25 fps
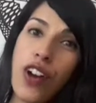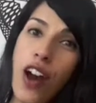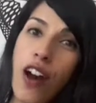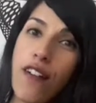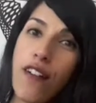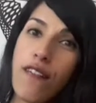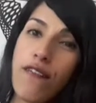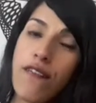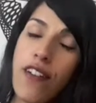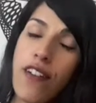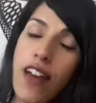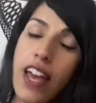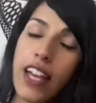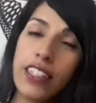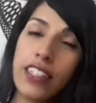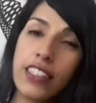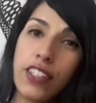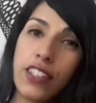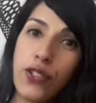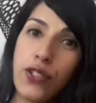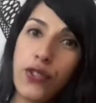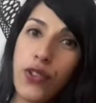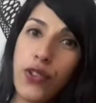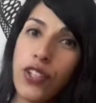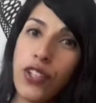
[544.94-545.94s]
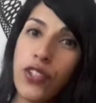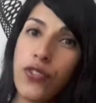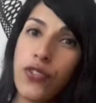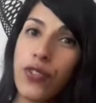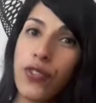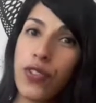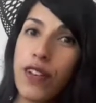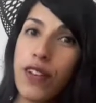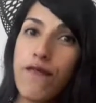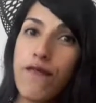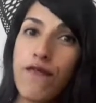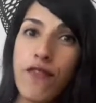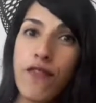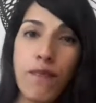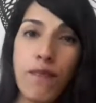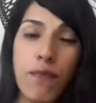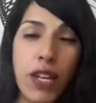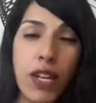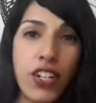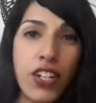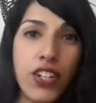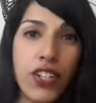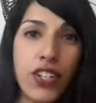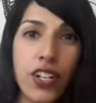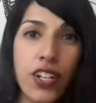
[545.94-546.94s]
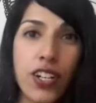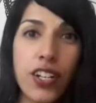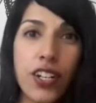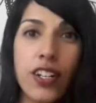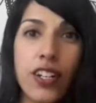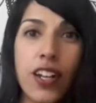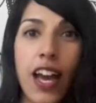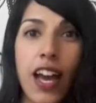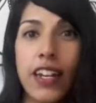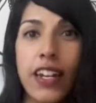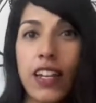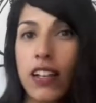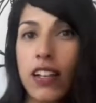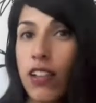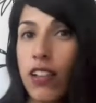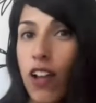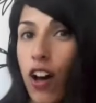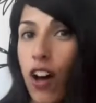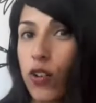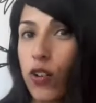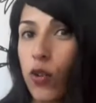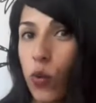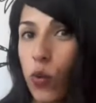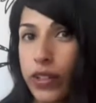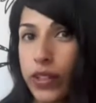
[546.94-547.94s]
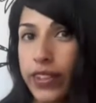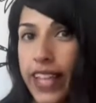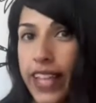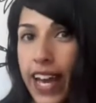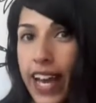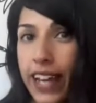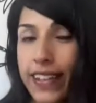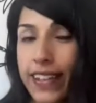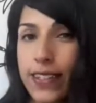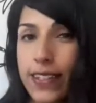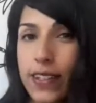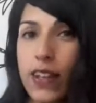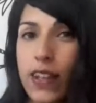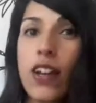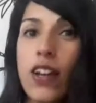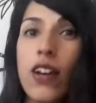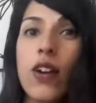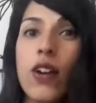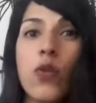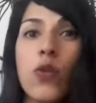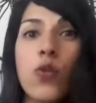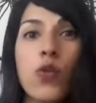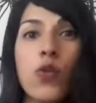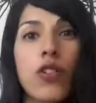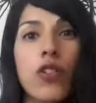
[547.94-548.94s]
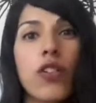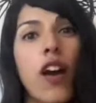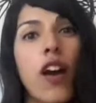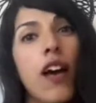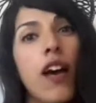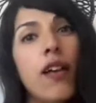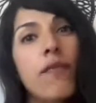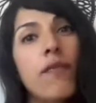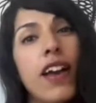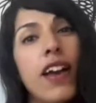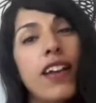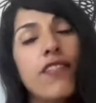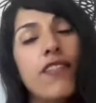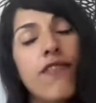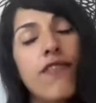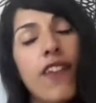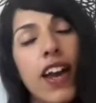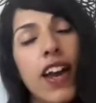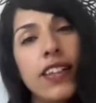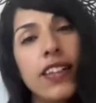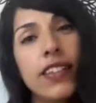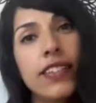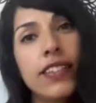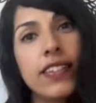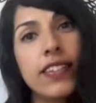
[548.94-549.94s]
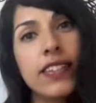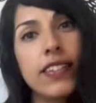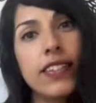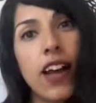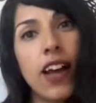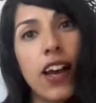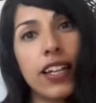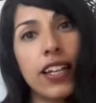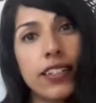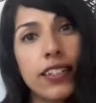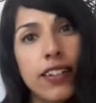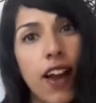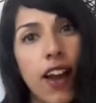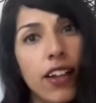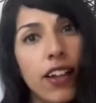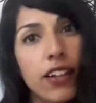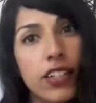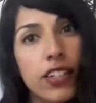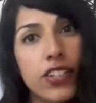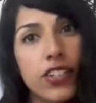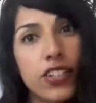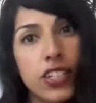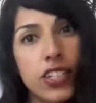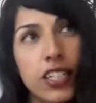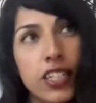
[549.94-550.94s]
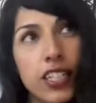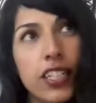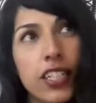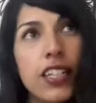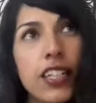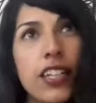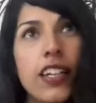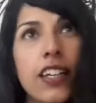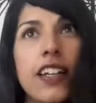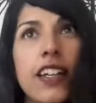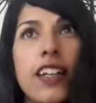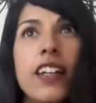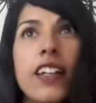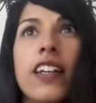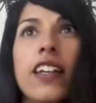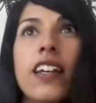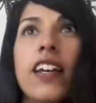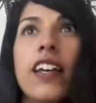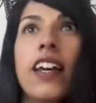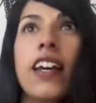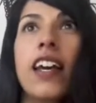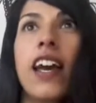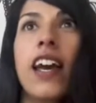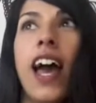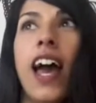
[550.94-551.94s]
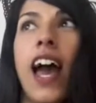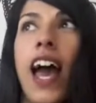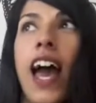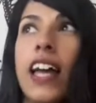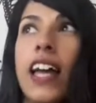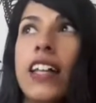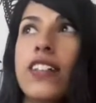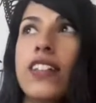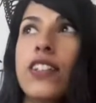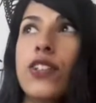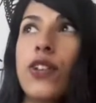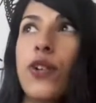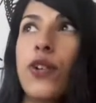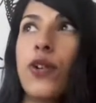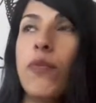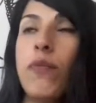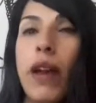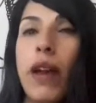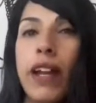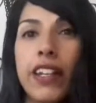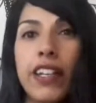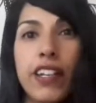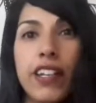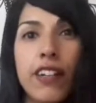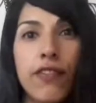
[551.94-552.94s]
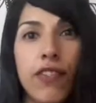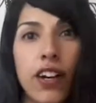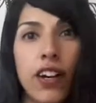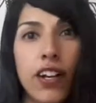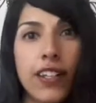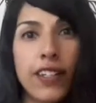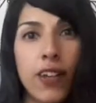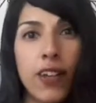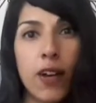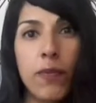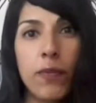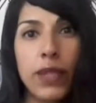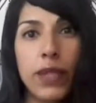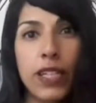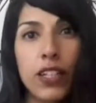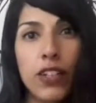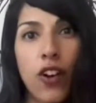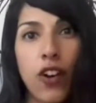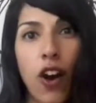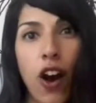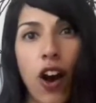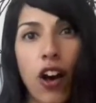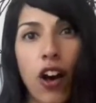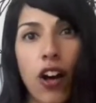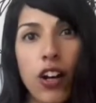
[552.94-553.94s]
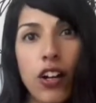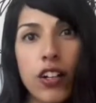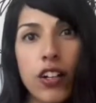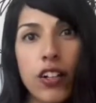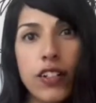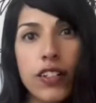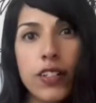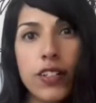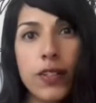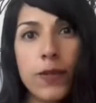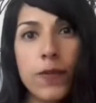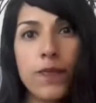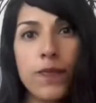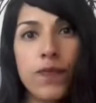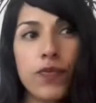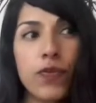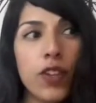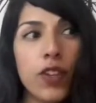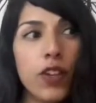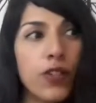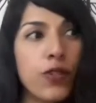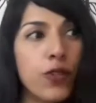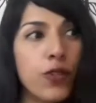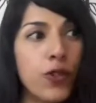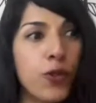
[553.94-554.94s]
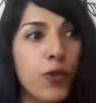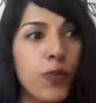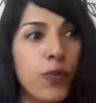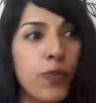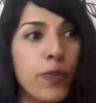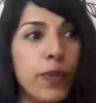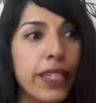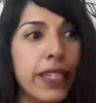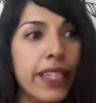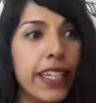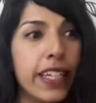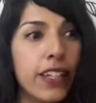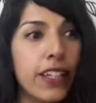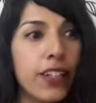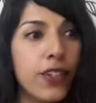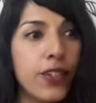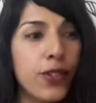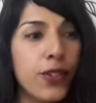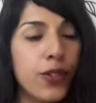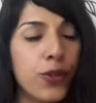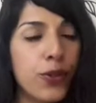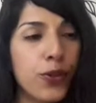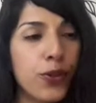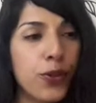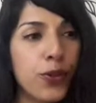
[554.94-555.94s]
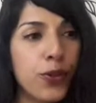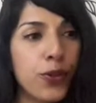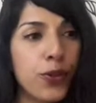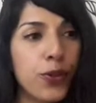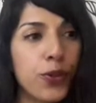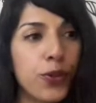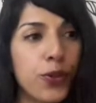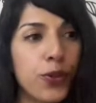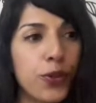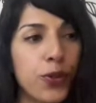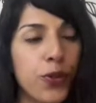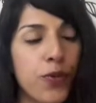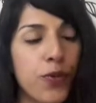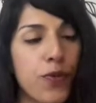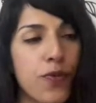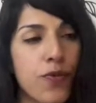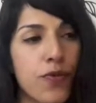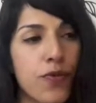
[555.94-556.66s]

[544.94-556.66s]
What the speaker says: of extraterrestrial information, and along with that will come advanced technology. And so many of us are being called to begin to